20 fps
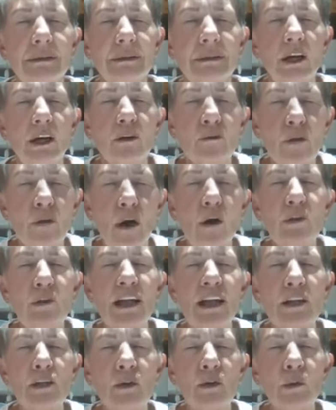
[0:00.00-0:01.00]
a road
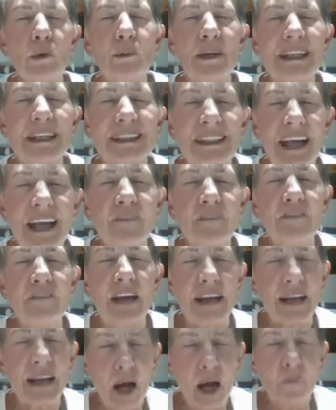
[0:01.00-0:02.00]
that you will be safe
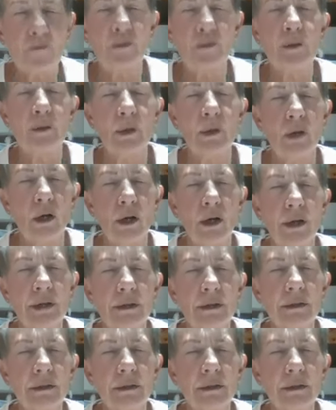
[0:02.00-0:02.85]
and comfortable on.